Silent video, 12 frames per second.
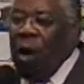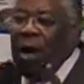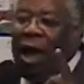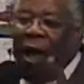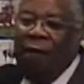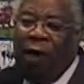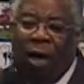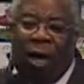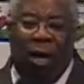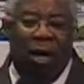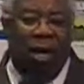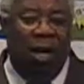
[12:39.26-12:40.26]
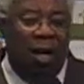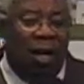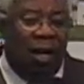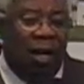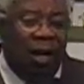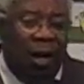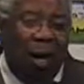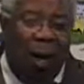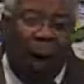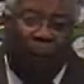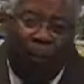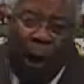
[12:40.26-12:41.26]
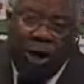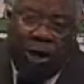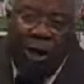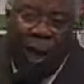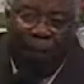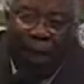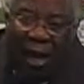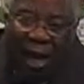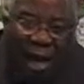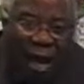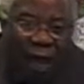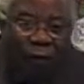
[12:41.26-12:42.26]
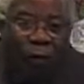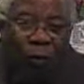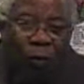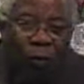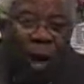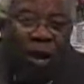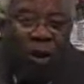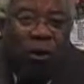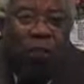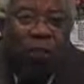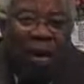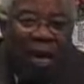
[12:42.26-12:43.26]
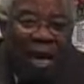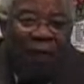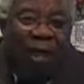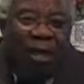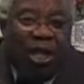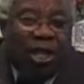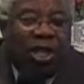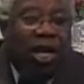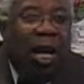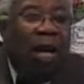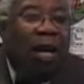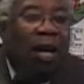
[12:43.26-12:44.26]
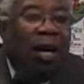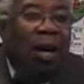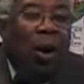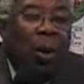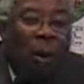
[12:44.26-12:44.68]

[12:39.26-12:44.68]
whenever a person that believed what you believe and just did,